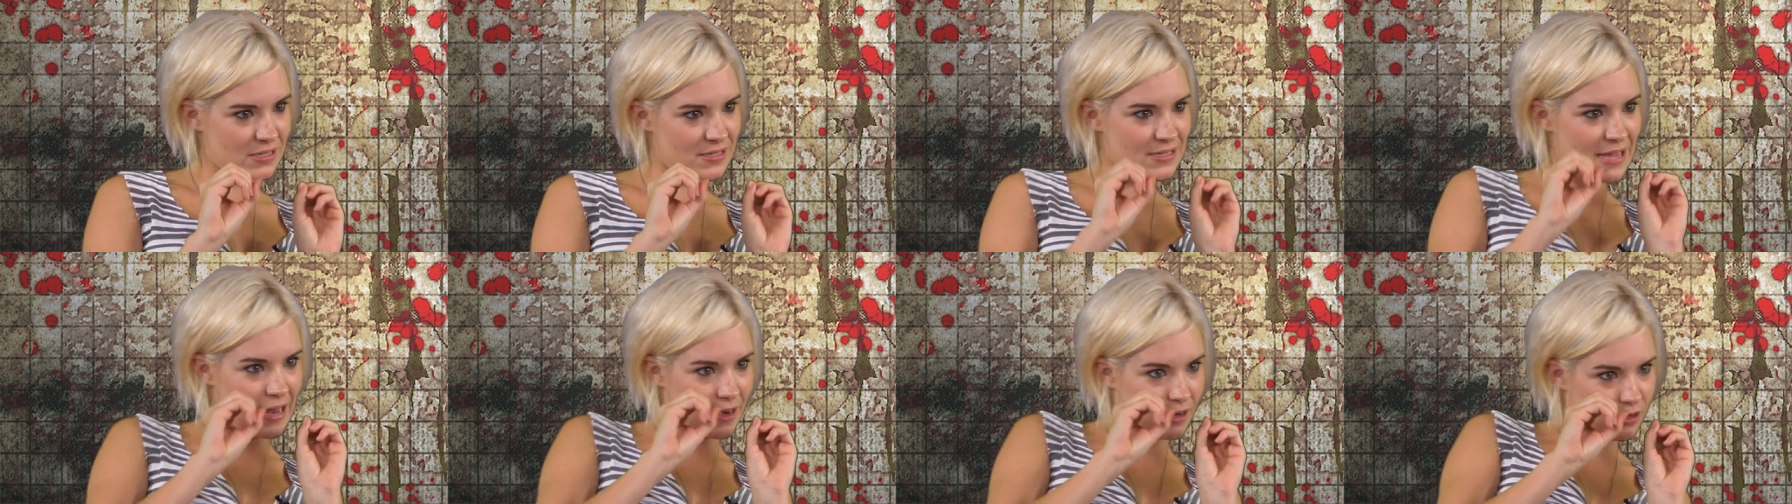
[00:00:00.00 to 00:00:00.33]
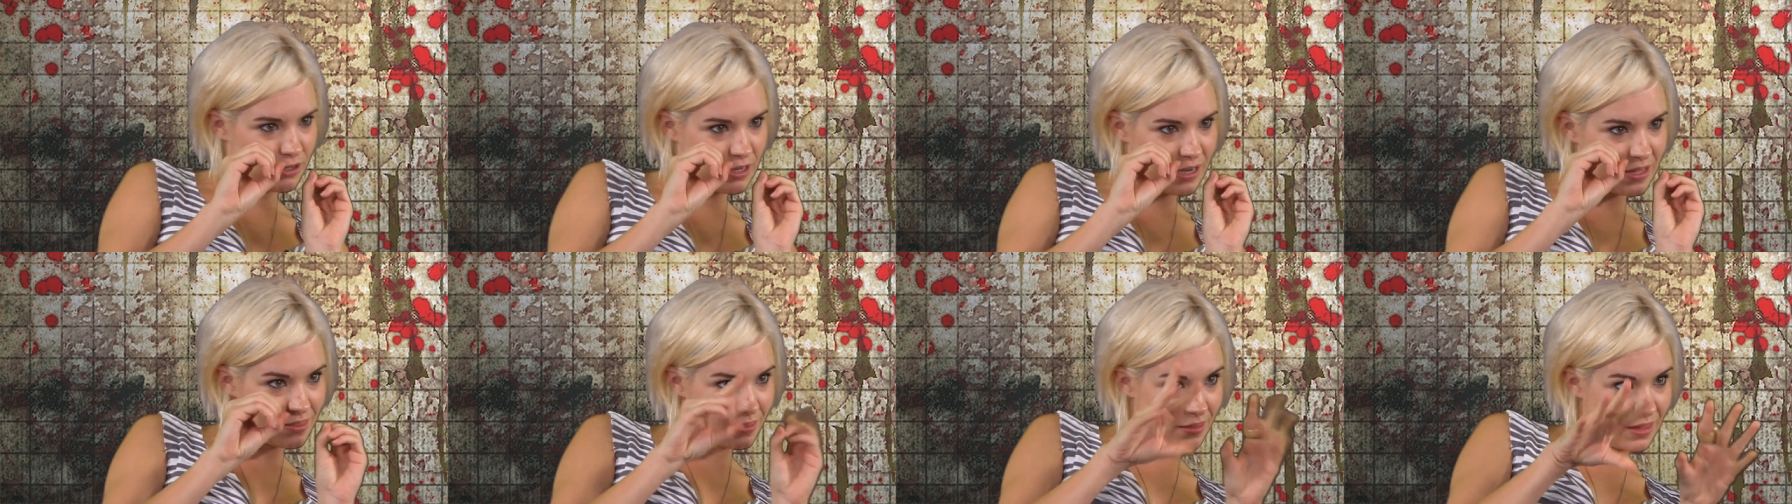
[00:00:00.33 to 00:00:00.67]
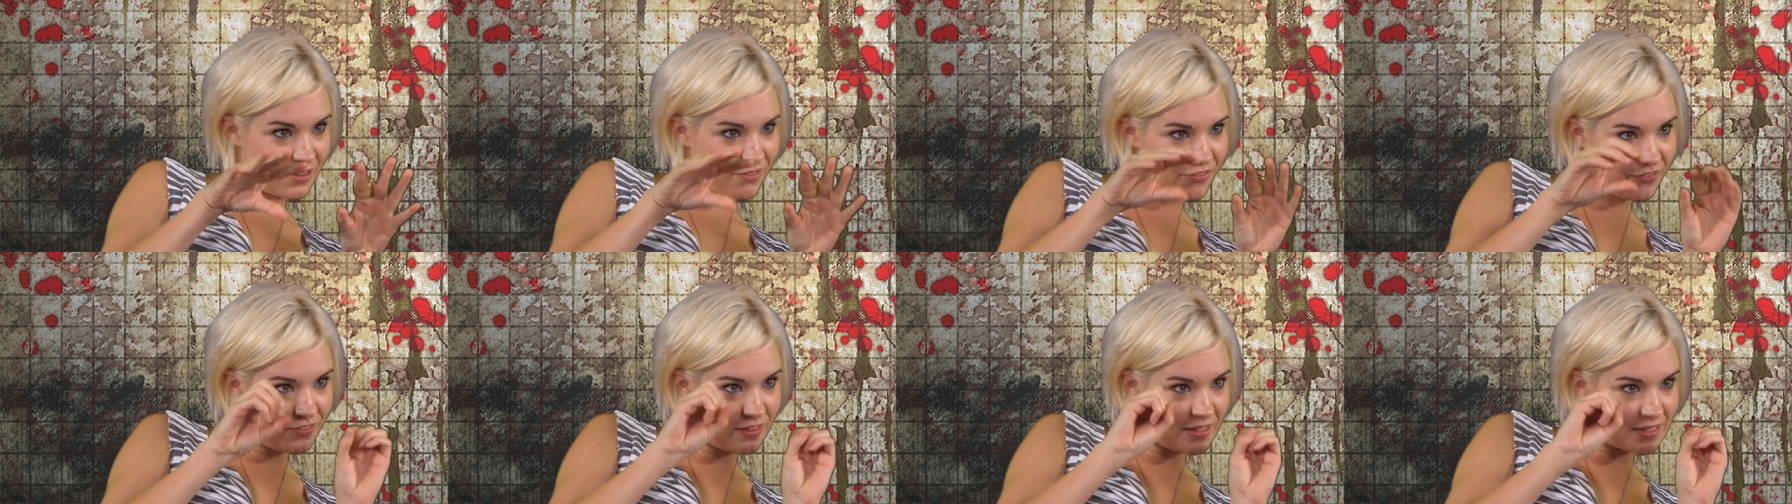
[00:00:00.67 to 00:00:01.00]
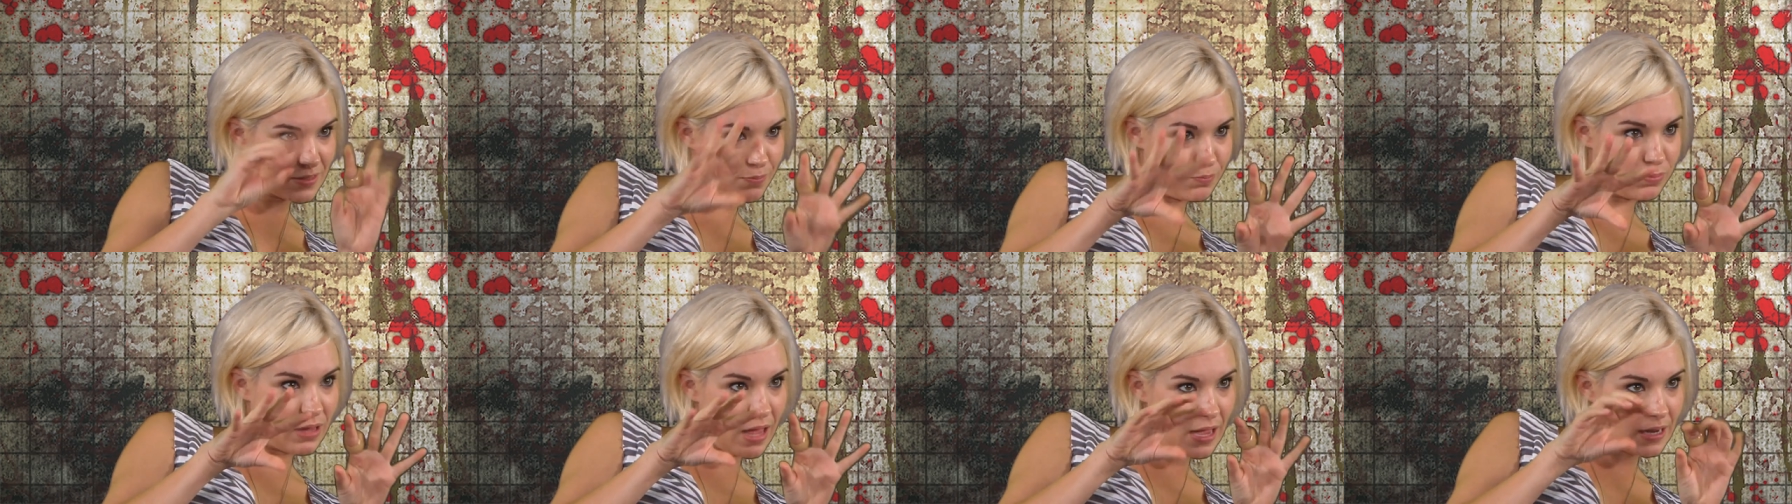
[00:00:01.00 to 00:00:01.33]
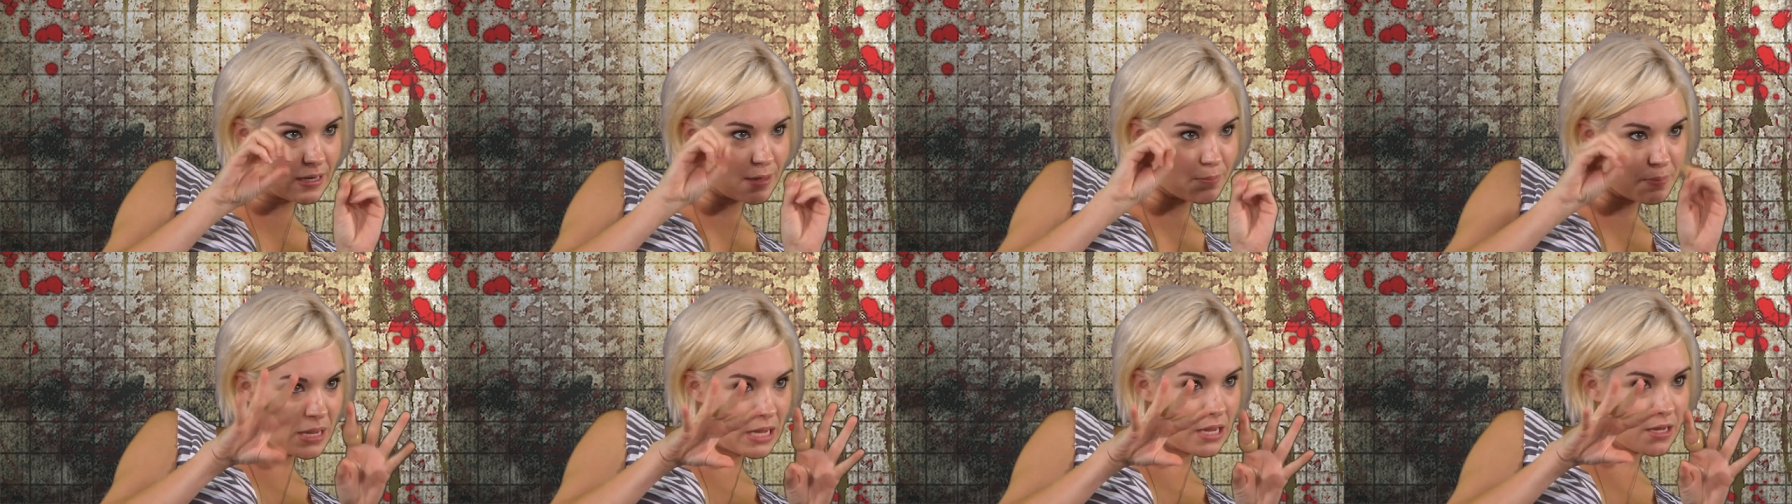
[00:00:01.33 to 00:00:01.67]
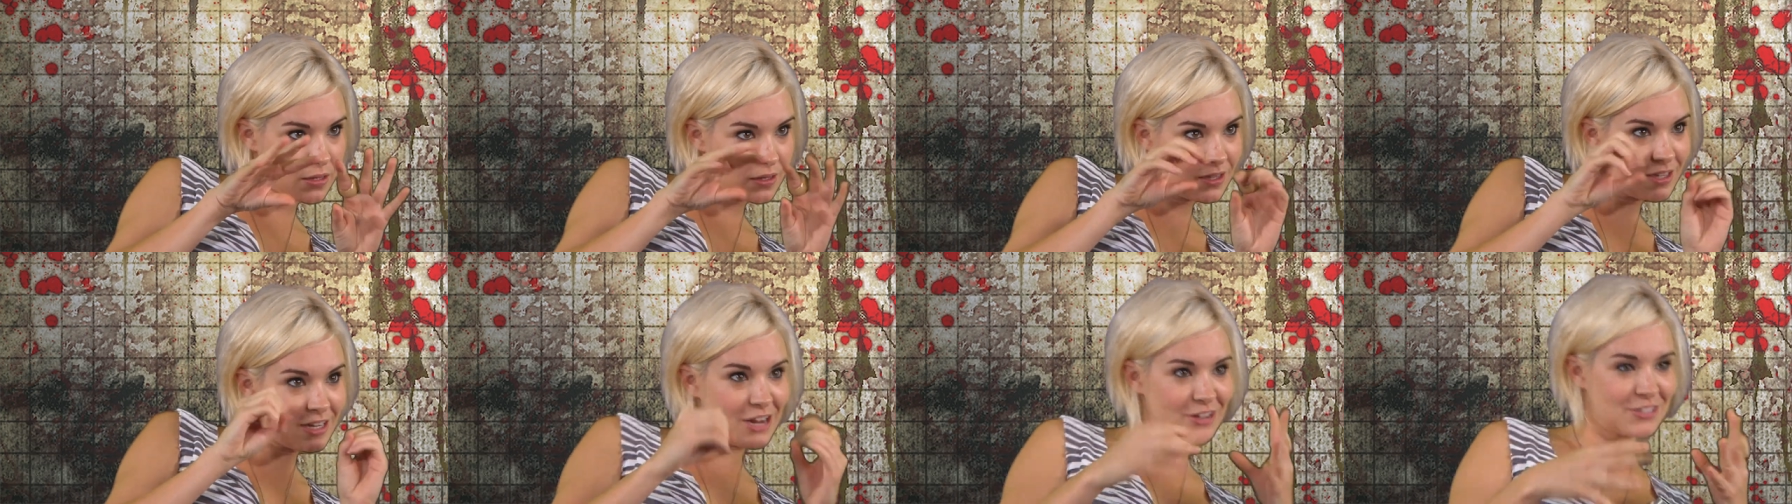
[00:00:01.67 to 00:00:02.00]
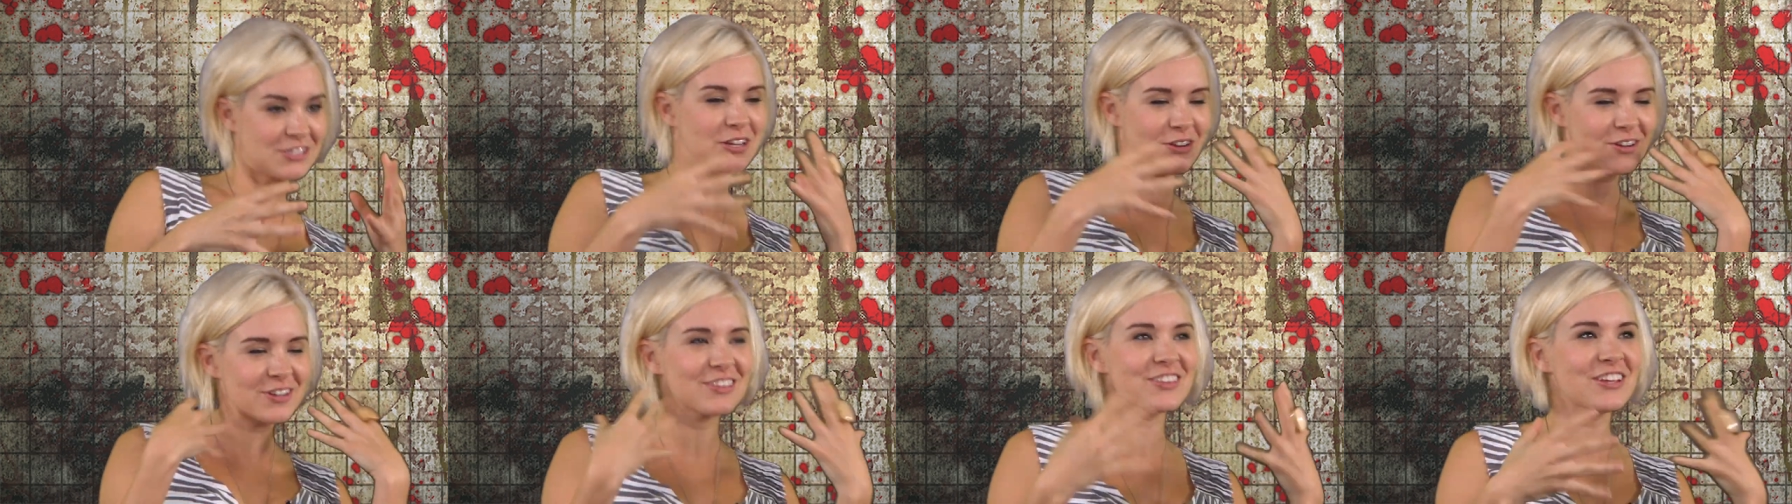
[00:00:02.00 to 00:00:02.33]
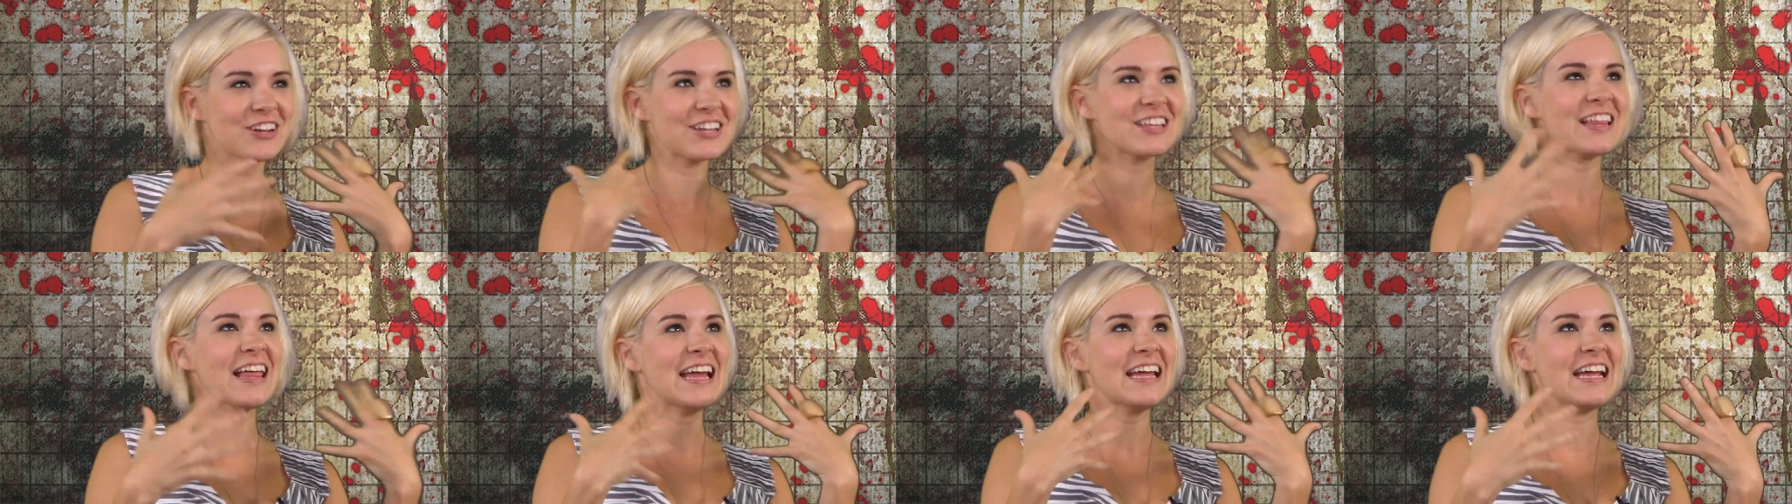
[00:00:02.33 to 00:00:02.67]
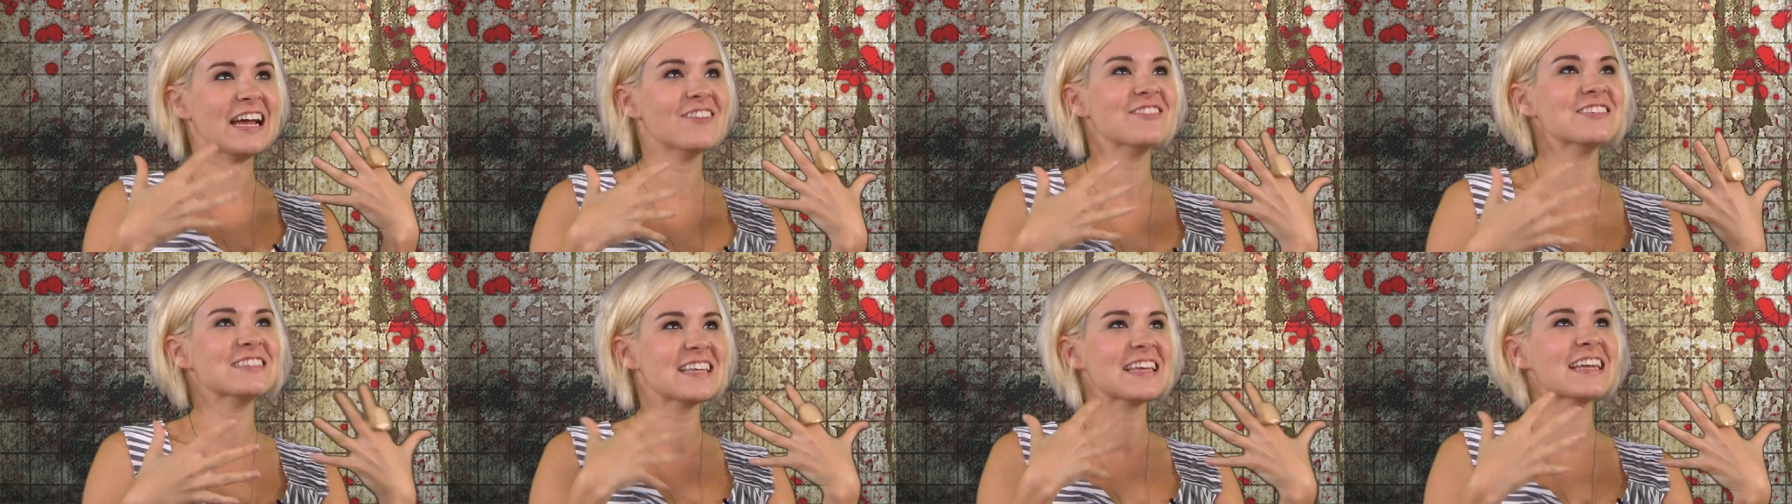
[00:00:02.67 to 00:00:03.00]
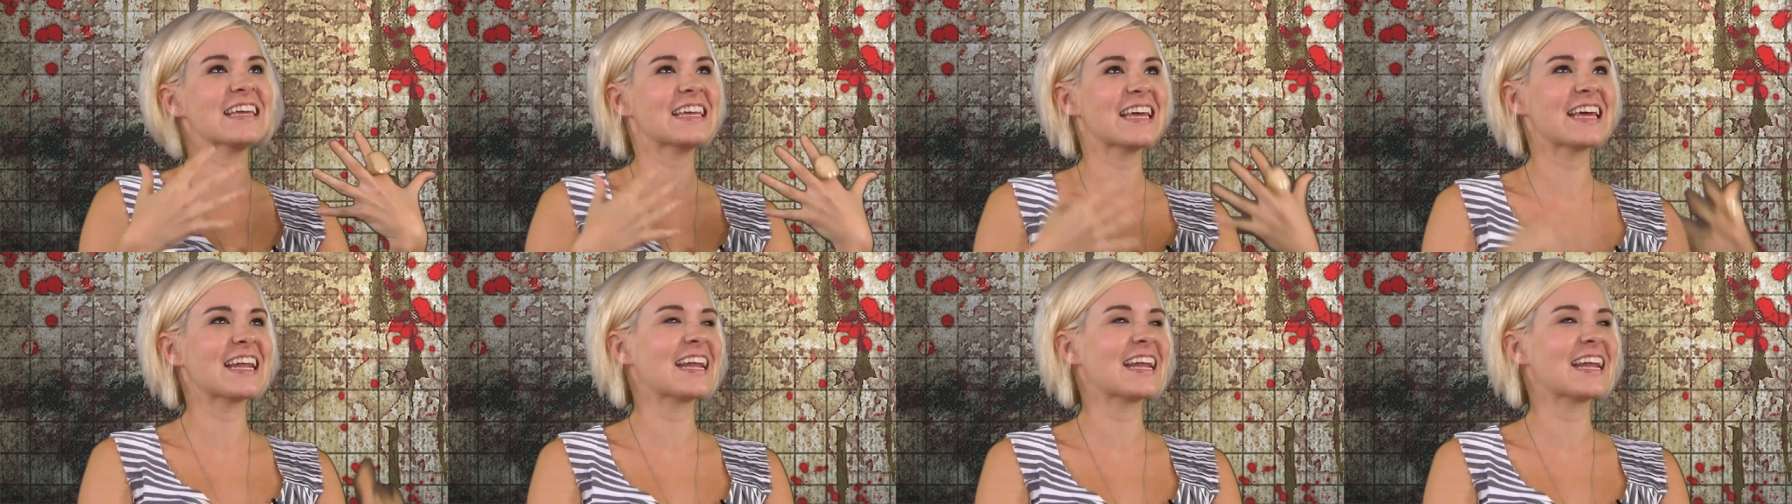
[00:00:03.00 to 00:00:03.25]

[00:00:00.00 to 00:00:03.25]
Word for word: sat underneath like flicked blood at me, you know, so it looked like I was like